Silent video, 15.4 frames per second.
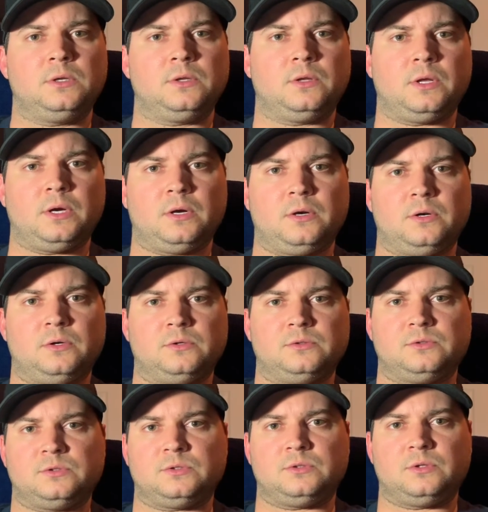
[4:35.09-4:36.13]
They're
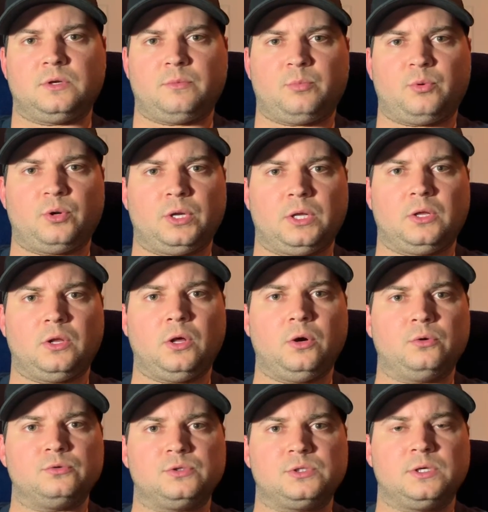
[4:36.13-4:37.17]
pretty
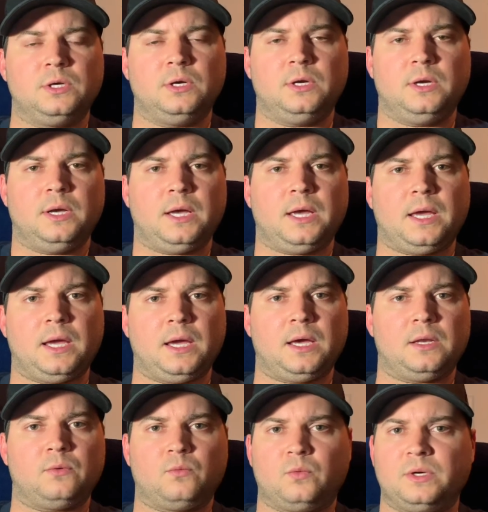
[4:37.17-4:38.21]
close,
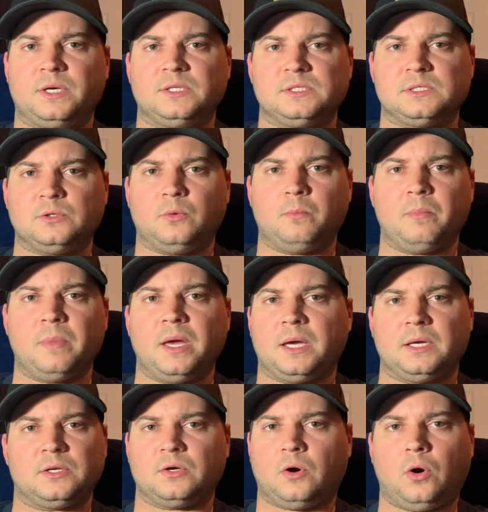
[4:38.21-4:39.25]
and we can still make
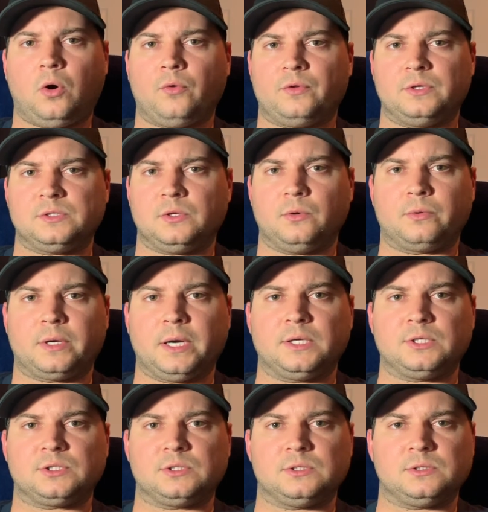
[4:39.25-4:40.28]
it to all these
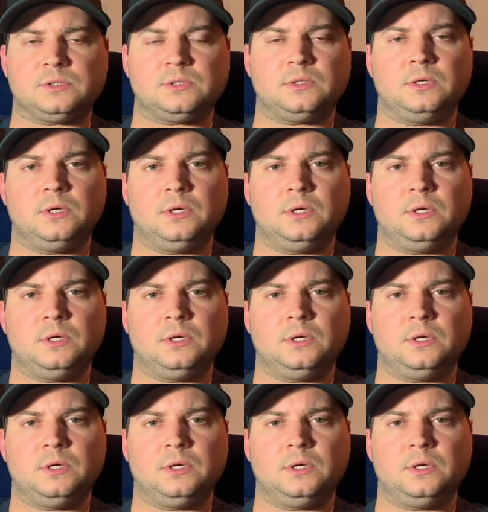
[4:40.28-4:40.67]
locations.